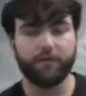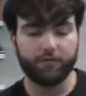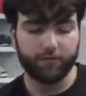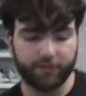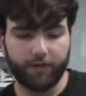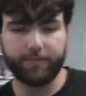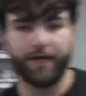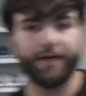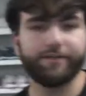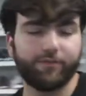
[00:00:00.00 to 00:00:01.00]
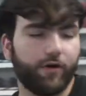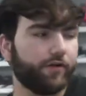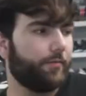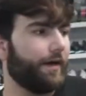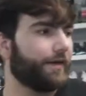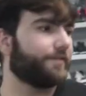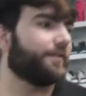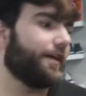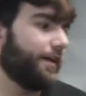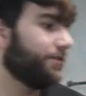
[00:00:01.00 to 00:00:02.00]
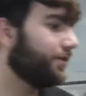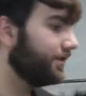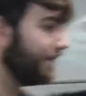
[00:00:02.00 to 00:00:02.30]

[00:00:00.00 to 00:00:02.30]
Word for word: What's up, guys? Welcome back to Adrian's